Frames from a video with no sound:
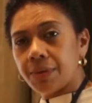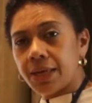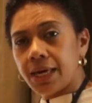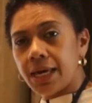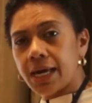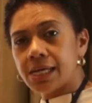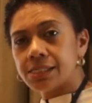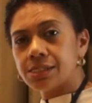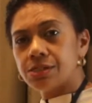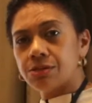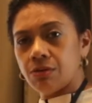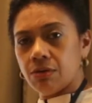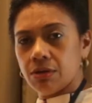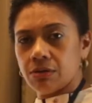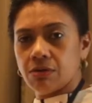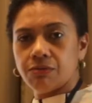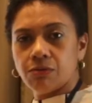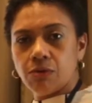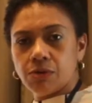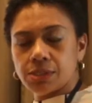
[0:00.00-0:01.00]
He has to go
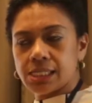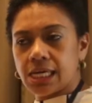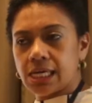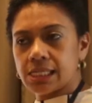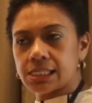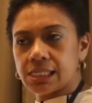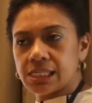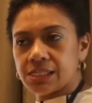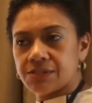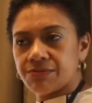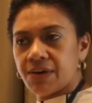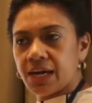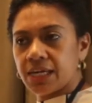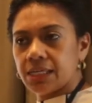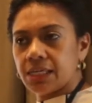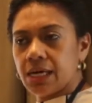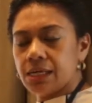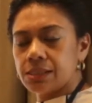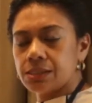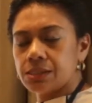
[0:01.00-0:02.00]
and, of course, access
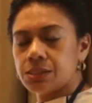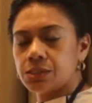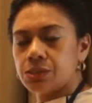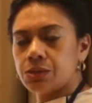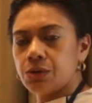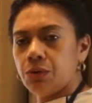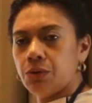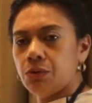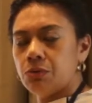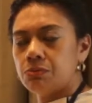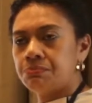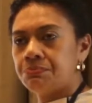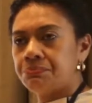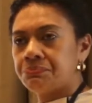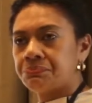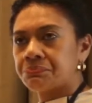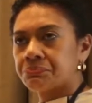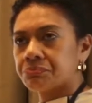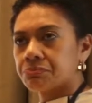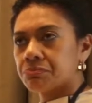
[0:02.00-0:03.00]
finance. So
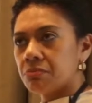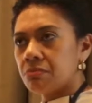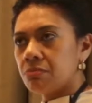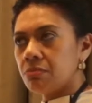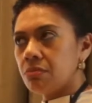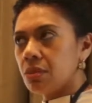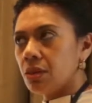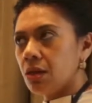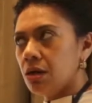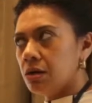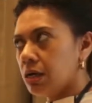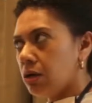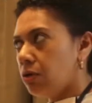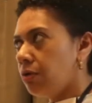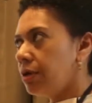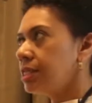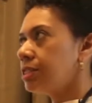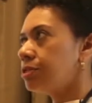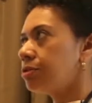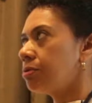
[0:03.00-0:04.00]

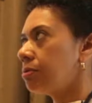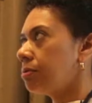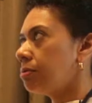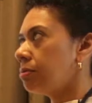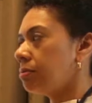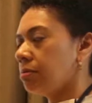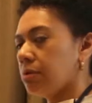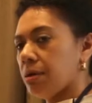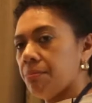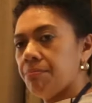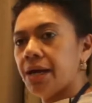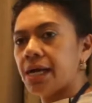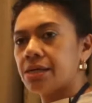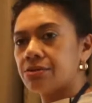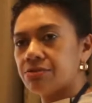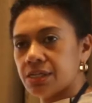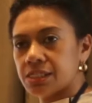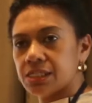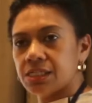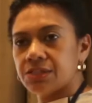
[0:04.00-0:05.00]
going to a
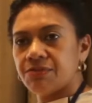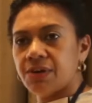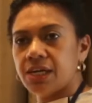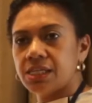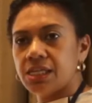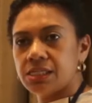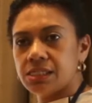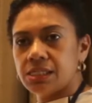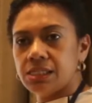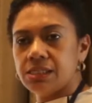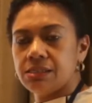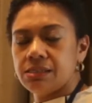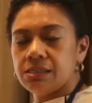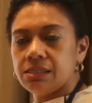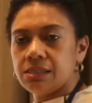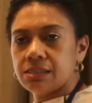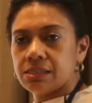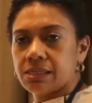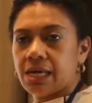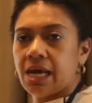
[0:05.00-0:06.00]
bank to access finance
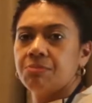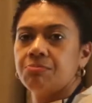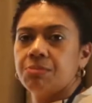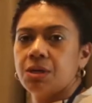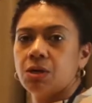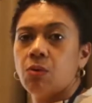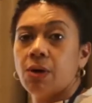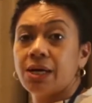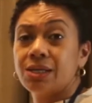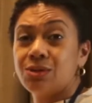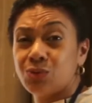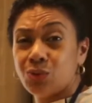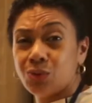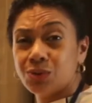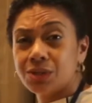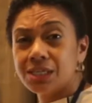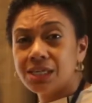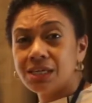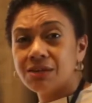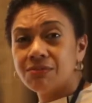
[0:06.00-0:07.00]
can be quite
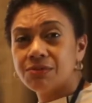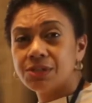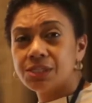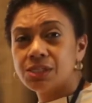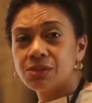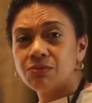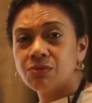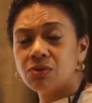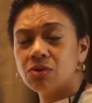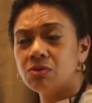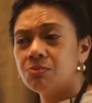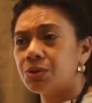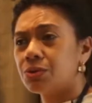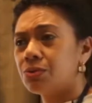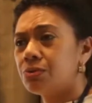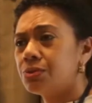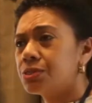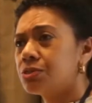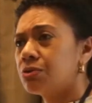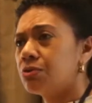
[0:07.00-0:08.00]
daunting, first of all, but
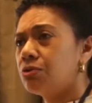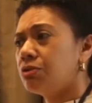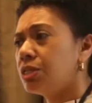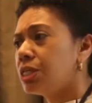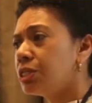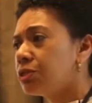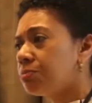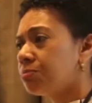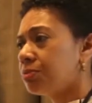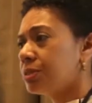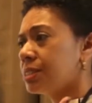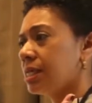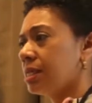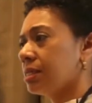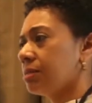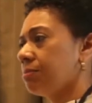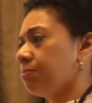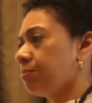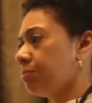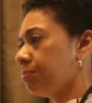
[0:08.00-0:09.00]
also you need to
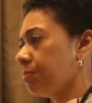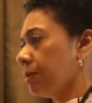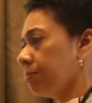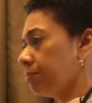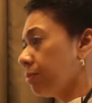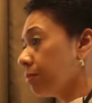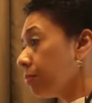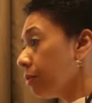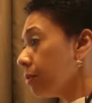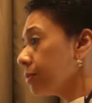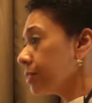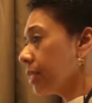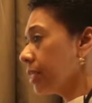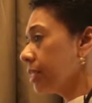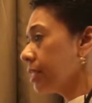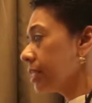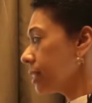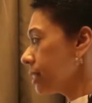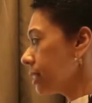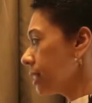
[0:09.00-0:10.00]
present a
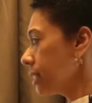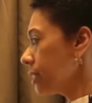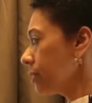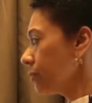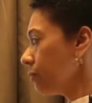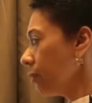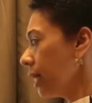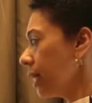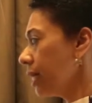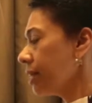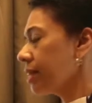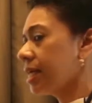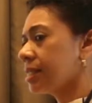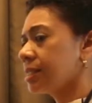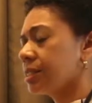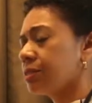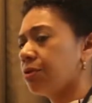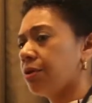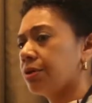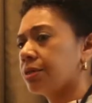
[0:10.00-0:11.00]
proposal in a certain way, and
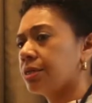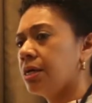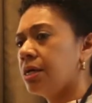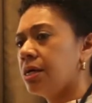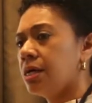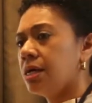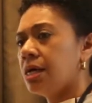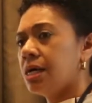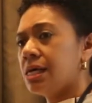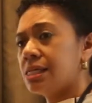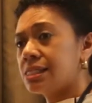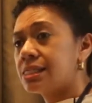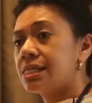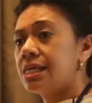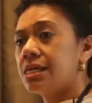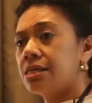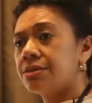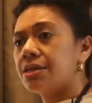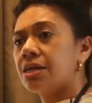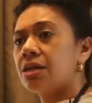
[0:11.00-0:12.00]
that's not a
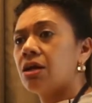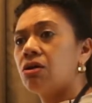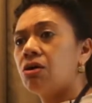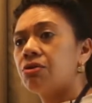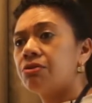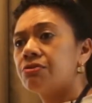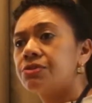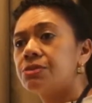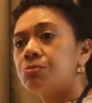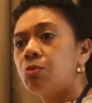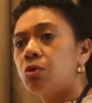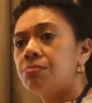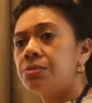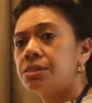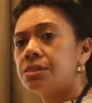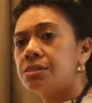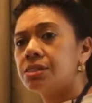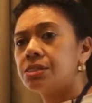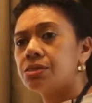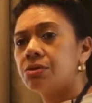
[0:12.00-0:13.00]
skill that a lot of small
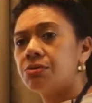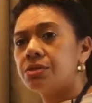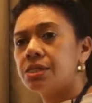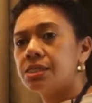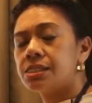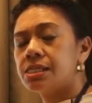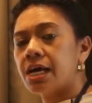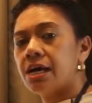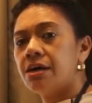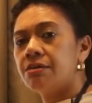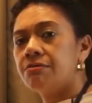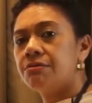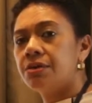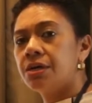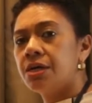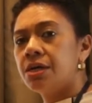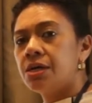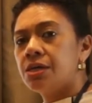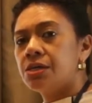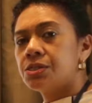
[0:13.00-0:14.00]
business owners have.
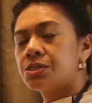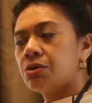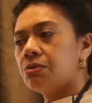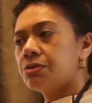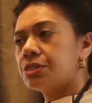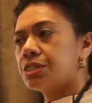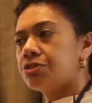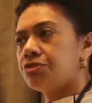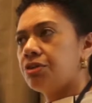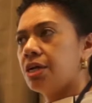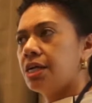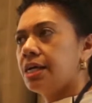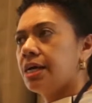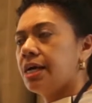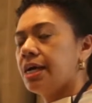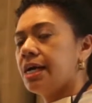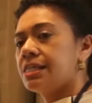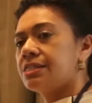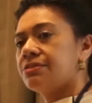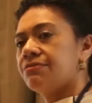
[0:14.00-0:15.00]
So
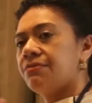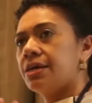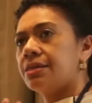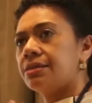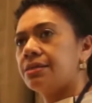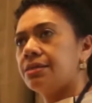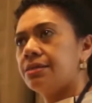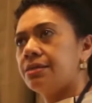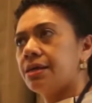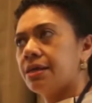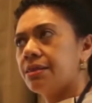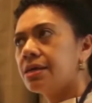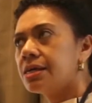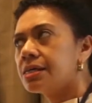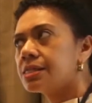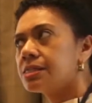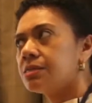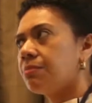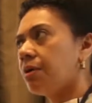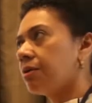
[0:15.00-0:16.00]
Australia has funded, I
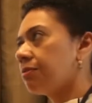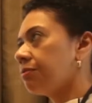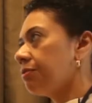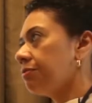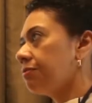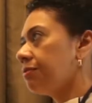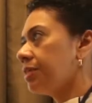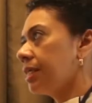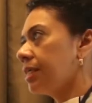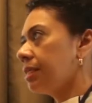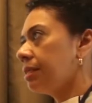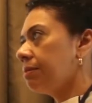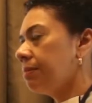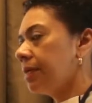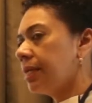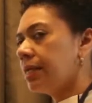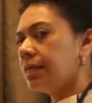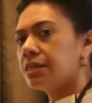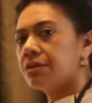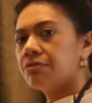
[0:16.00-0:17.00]
think it's about 15
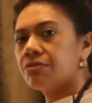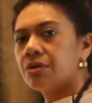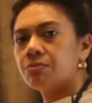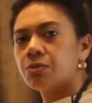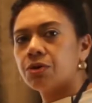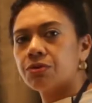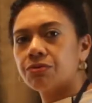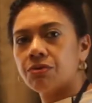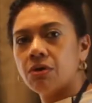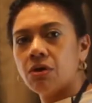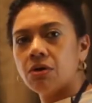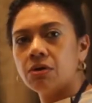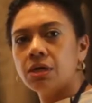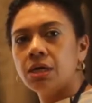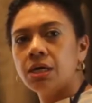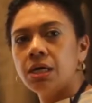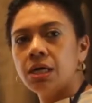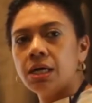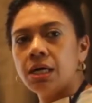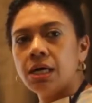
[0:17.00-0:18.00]
million, if I'm not
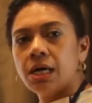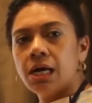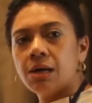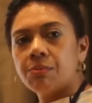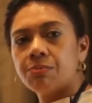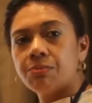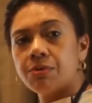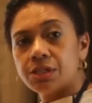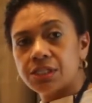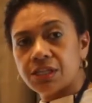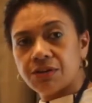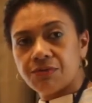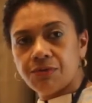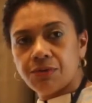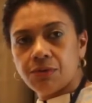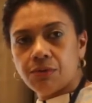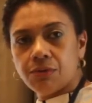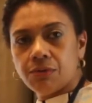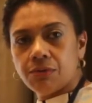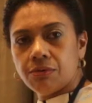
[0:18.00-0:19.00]
wrong, a project
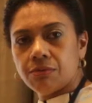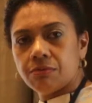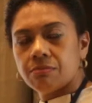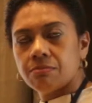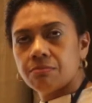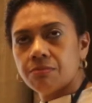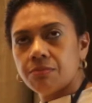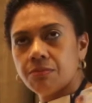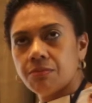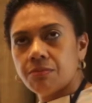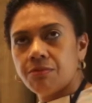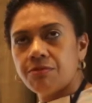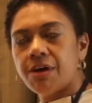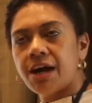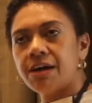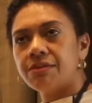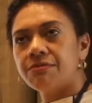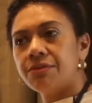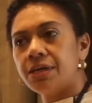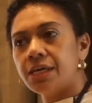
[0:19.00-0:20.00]
for
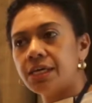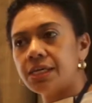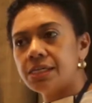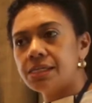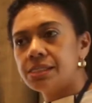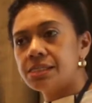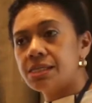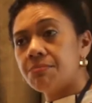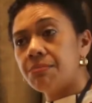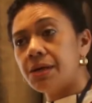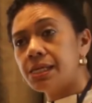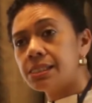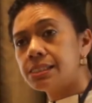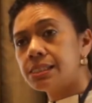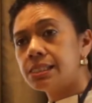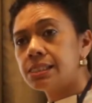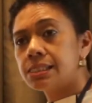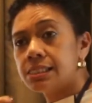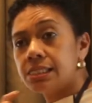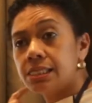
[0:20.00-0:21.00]
5 years. They're
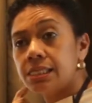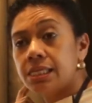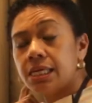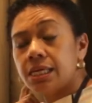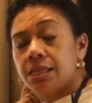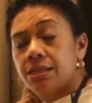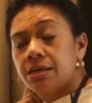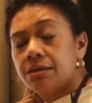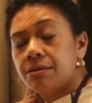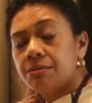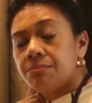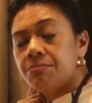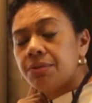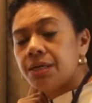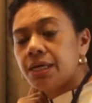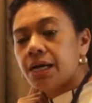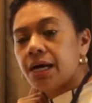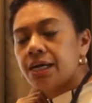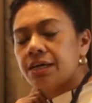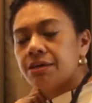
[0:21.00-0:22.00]
based in Sydney, the
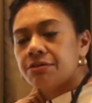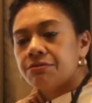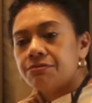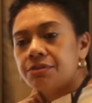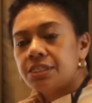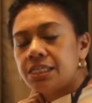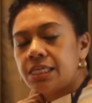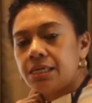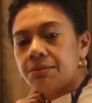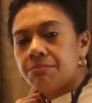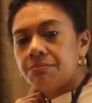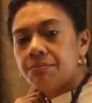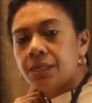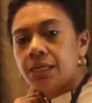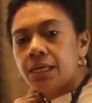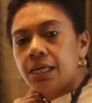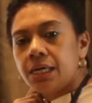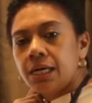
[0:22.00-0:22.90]
BIF team,